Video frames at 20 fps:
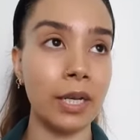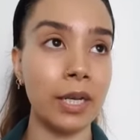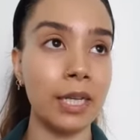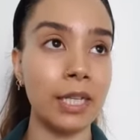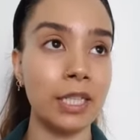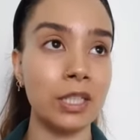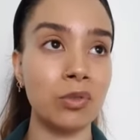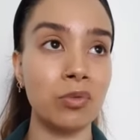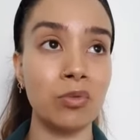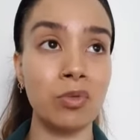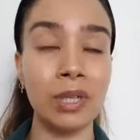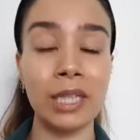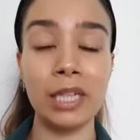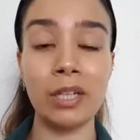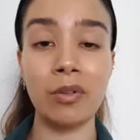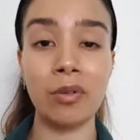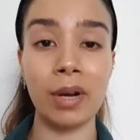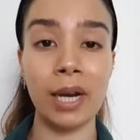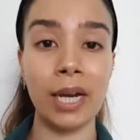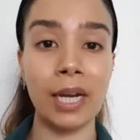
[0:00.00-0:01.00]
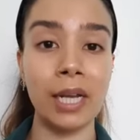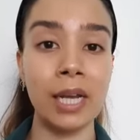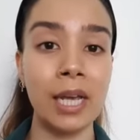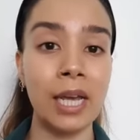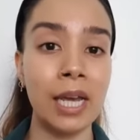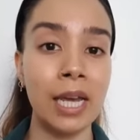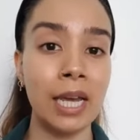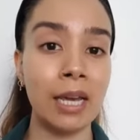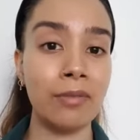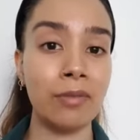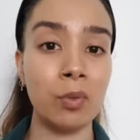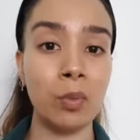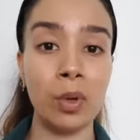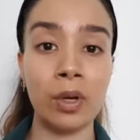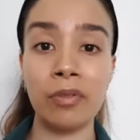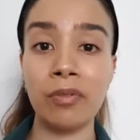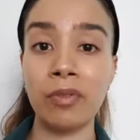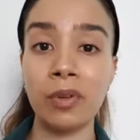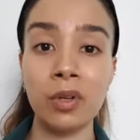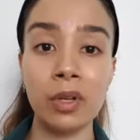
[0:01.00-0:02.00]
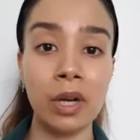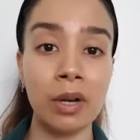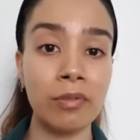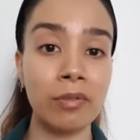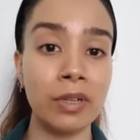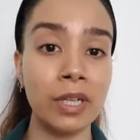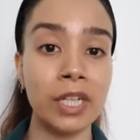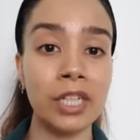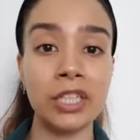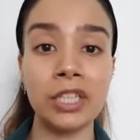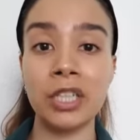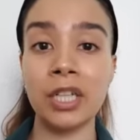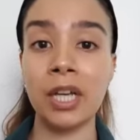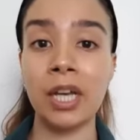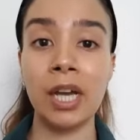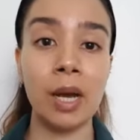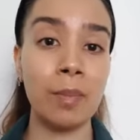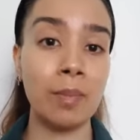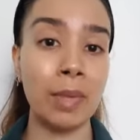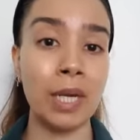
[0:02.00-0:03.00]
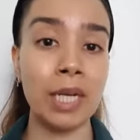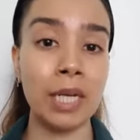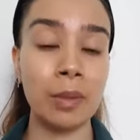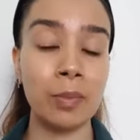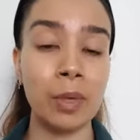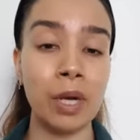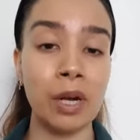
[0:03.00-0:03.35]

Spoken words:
It's really great if you want a full coverage, a medium